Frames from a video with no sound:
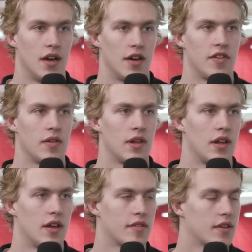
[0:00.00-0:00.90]
I feel a
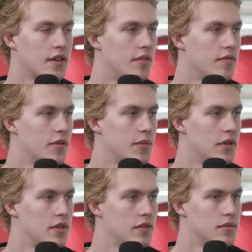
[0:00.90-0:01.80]
lot
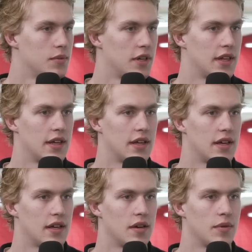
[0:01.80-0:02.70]
comfortable with
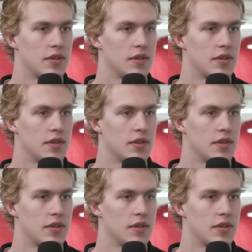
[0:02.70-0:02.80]
the